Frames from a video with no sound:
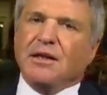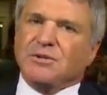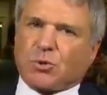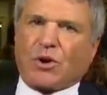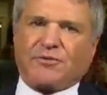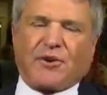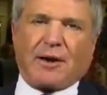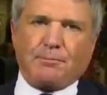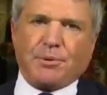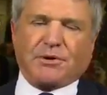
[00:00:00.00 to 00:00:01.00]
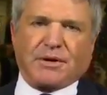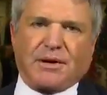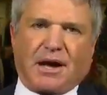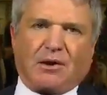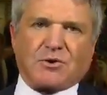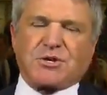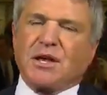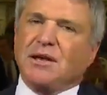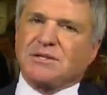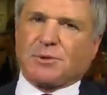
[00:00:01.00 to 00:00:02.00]
$25 billion
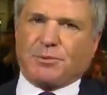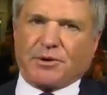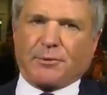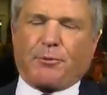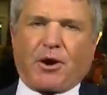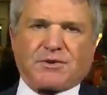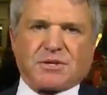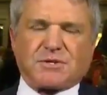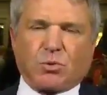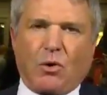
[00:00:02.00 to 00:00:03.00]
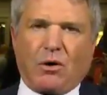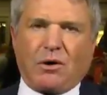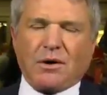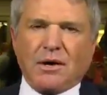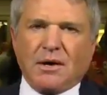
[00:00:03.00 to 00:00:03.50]
to build the president's wall